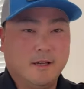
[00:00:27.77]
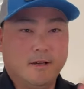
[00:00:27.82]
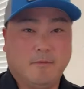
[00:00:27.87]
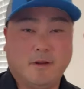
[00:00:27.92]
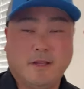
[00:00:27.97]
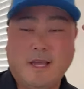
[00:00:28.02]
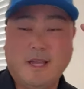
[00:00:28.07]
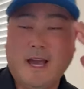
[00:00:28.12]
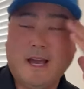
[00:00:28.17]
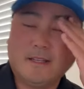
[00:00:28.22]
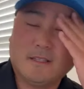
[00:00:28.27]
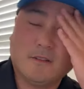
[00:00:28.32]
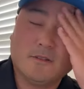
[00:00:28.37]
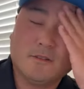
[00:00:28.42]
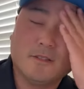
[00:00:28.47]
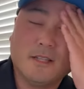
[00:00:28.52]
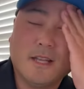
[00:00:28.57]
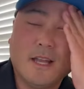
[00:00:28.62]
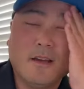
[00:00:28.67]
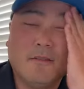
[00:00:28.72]
But yeah, so
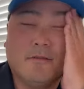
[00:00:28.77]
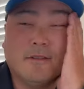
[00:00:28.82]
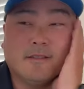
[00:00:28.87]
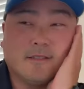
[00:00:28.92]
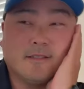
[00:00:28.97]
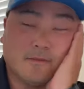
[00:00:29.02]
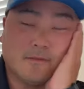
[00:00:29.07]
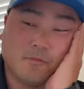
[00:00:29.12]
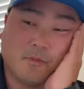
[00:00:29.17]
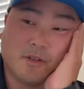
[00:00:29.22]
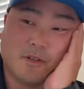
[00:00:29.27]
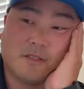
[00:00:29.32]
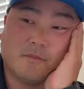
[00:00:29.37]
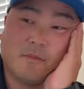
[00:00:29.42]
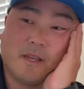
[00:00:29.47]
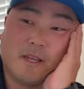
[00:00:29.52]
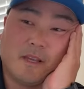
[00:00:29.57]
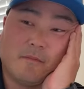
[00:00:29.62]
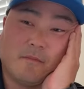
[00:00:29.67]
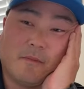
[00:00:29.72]
today was supposed to
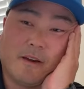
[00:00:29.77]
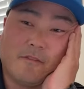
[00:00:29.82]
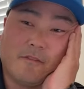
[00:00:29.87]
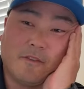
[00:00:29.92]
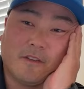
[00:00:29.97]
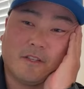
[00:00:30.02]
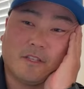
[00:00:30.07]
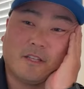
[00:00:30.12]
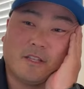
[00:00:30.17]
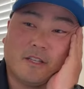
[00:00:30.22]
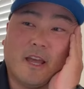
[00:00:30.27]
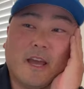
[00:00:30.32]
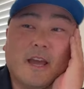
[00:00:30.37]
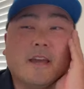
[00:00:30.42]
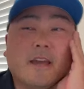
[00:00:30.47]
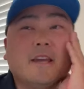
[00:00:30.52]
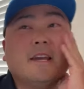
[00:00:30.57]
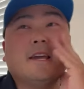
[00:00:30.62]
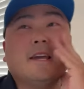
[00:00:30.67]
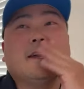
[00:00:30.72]
be my fishing
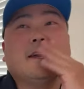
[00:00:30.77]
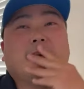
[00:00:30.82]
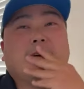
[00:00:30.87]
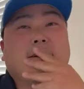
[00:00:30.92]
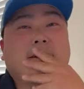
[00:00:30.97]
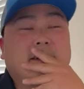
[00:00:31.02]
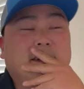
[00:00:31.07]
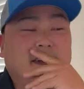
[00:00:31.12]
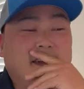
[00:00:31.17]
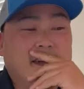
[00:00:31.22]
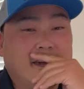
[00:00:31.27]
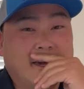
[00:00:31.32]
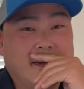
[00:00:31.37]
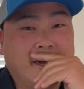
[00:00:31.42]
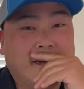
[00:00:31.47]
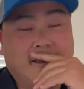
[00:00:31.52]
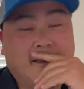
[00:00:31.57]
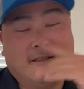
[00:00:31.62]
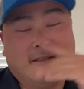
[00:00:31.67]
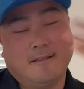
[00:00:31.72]
day,
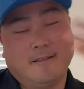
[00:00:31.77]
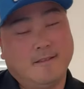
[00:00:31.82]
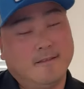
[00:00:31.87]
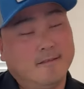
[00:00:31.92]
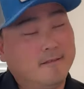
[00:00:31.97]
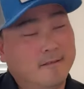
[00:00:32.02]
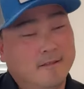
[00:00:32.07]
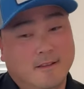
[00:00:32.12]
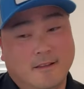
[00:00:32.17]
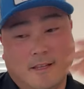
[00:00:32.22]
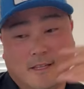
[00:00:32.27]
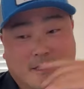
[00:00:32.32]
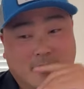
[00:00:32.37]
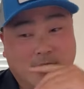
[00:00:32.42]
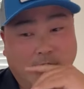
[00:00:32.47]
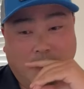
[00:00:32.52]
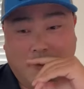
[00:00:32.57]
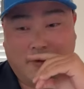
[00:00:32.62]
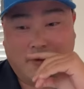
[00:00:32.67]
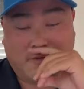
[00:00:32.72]
and this
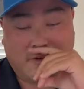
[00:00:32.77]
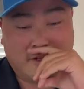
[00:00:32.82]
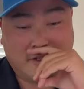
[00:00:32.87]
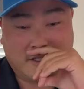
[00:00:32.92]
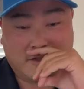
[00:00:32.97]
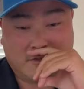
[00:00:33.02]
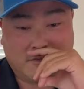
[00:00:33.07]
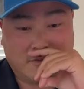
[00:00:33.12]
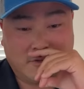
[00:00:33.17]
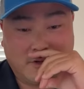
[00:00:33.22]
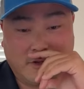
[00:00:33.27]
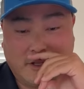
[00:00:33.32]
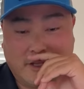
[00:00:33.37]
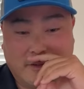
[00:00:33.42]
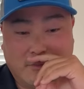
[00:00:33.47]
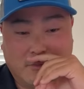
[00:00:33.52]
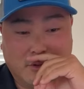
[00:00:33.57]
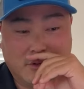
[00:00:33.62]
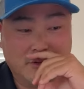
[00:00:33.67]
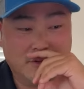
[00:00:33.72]
cold front just really
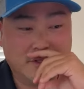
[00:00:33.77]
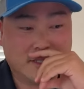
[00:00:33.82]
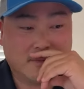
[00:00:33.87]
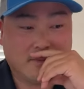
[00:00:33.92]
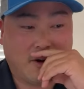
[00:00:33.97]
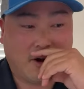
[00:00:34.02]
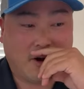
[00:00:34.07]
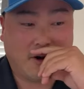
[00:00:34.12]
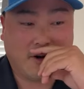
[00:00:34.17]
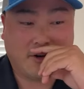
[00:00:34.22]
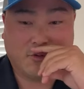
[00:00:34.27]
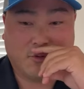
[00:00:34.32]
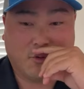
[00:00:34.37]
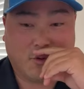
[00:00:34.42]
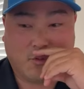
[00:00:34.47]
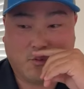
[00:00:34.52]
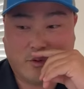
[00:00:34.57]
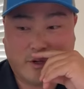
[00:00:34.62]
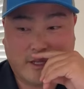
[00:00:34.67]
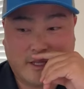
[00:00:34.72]
blew some hard
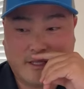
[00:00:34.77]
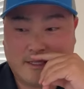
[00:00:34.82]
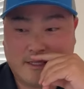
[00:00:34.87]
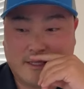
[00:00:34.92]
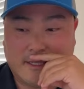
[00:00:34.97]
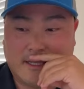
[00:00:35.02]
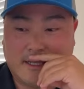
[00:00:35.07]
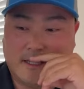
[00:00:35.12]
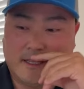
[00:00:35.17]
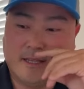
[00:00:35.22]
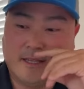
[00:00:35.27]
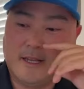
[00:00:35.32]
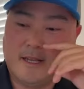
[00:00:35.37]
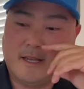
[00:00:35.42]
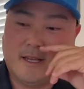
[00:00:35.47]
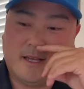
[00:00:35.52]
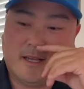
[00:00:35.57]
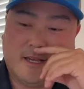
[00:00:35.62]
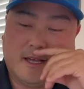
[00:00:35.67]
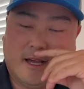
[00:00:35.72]
north winds, and
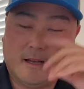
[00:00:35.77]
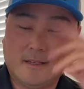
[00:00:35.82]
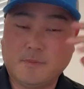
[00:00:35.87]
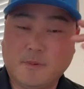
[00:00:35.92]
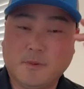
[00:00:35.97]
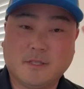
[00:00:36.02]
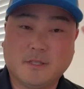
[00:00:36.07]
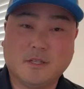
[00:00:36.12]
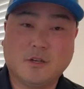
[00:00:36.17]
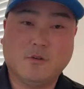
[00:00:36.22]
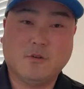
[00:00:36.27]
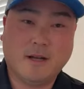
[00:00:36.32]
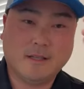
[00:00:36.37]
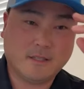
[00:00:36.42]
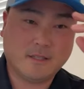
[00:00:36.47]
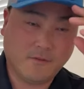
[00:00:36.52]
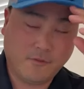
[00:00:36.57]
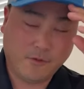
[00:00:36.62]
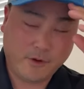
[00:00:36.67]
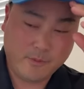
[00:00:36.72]
I was supposed to go out
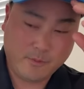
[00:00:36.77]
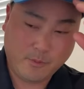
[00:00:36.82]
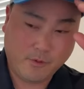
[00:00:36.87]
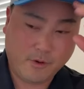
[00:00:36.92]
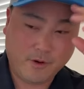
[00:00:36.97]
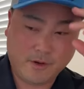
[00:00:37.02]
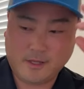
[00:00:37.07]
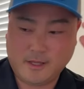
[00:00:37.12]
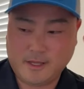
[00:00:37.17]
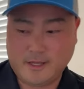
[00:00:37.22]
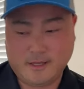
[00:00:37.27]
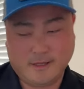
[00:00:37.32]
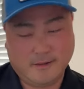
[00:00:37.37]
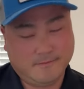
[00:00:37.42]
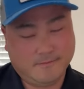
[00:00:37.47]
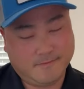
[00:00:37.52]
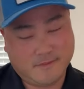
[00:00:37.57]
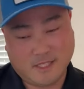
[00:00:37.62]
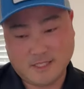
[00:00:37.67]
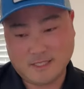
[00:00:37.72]
to Freeport.
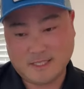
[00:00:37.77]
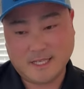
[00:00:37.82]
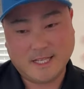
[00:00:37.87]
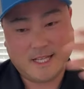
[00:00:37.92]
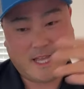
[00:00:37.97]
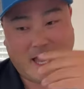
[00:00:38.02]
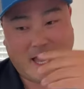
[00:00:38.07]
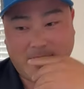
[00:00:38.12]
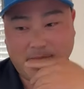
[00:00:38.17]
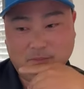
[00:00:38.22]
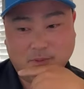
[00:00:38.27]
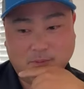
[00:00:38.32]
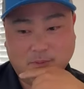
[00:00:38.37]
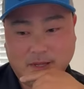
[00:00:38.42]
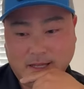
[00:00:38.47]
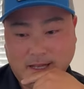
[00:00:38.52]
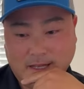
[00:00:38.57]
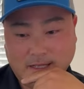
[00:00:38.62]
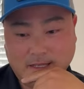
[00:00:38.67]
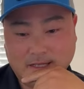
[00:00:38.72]
Just didn't happen,
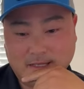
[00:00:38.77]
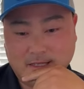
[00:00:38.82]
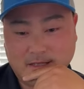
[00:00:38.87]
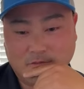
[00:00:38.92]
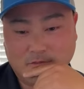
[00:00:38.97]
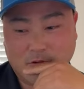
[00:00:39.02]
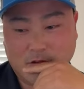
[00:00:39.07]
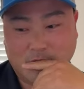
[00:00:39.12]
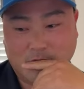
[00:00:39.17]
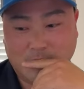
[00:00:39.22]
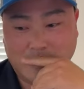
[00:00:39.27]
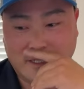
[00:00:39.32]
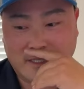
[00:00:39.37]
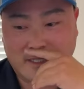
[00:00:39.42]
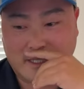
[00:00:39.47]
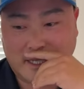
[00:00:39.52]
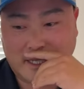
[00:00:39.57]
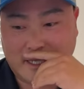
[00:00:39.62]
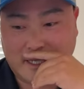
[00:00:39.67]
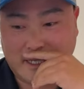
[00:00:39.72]
man. I just didn't want to
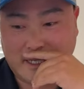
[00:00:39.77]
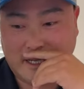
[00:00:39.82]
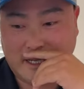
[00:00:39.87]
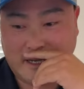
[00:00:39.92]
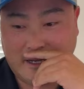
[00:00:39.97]
risk any